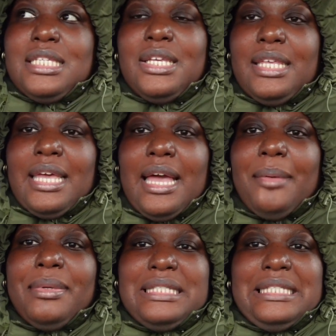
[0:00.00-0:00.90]
So yeah,
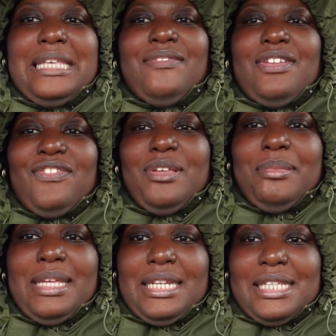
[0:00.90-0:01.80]
I'm gonna just give it a few
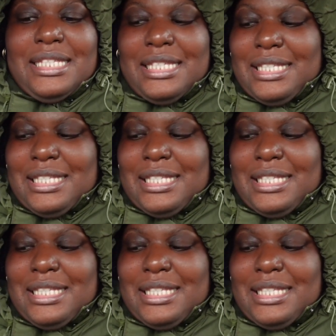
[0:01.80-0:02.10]
minutes